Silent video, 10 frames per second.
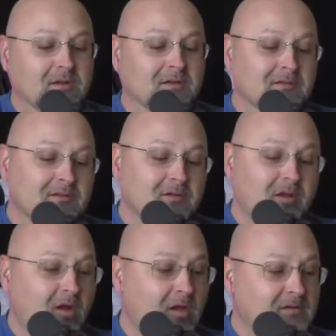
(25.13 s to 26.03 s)
Hello.
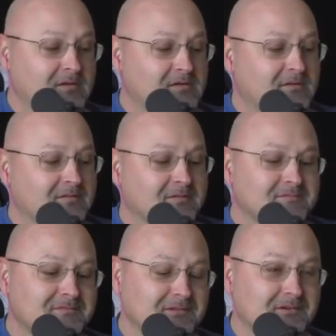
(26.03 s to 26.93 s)
Well, Checkmark says
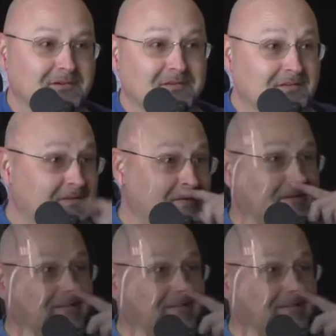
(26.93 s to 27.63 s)
hello. He lost his